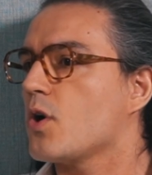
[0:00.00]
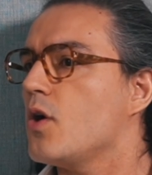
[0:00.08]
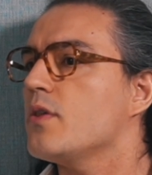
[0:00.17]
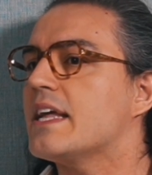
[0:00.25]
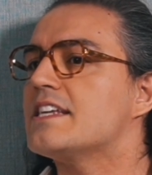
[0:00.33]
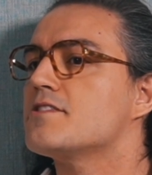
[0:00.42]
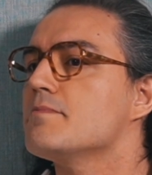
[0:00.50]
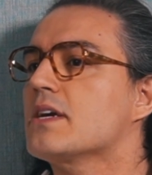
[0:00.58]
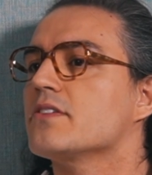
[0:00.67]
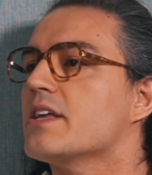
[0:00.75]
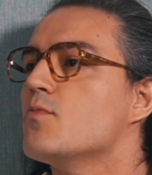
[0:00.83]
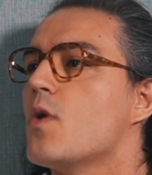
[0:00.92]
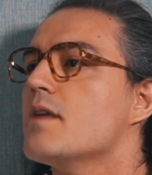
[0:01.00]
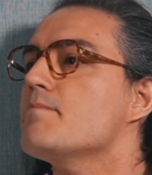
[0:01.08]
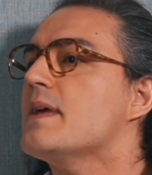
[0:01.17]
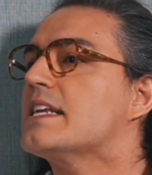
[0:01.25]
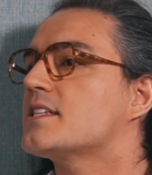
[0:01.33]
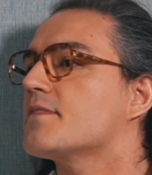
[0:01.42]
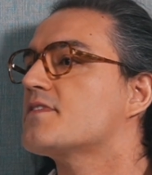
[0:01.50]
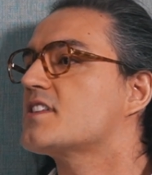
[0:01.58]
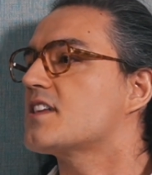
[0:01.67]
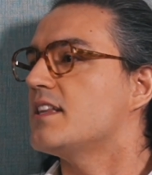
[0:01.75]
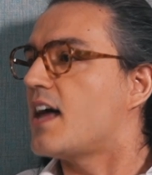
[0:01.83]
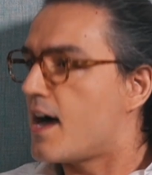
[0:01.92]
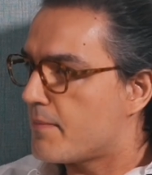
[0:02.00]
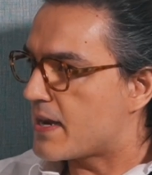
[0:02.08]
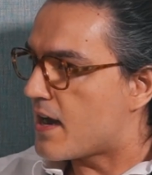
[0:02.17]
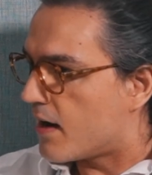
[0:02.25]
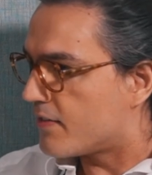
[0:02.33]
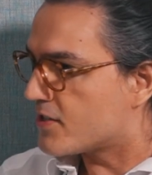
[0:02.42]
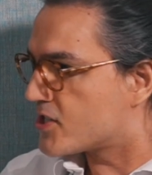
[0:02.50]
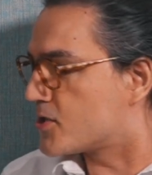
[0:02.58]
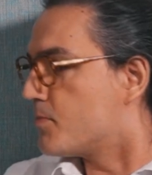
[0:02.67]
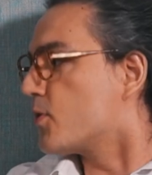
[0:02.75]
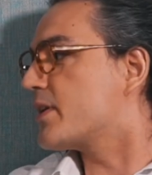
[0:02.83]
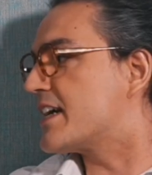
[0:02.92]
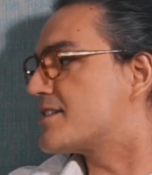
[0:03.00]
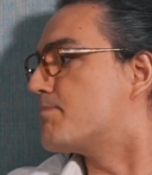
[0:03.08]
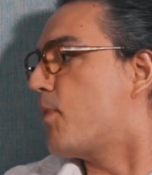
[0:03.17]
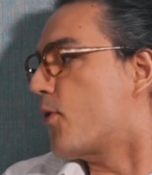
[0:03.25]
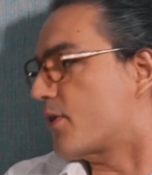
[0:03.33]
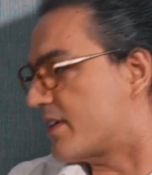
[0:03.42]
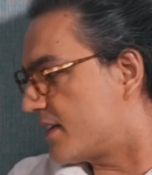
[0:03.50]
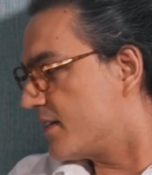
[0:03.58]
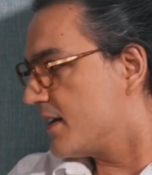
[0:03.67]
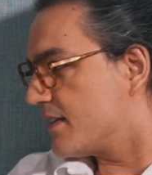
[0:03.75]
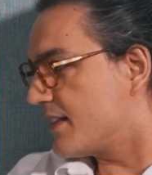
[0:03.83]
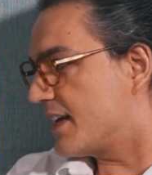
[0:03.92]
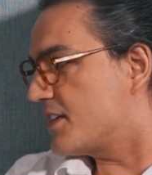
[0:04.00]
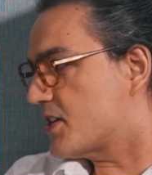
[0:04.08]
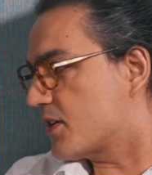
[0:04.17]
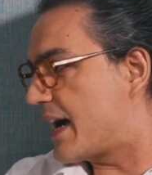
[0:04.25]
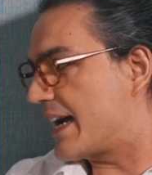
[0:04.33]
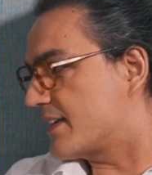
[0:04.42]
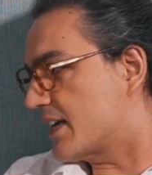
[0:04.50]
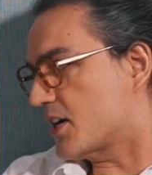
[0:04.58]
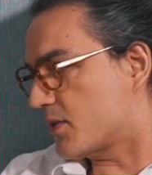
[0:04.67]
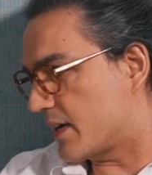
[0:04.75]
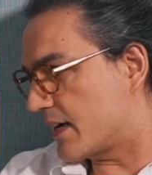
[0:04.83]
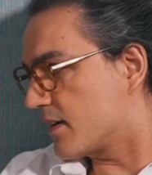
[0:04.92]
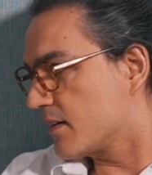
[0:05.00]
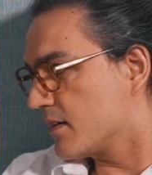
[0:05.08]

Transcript: role is merely one piece of salami on the smorgasbord that is your acting career.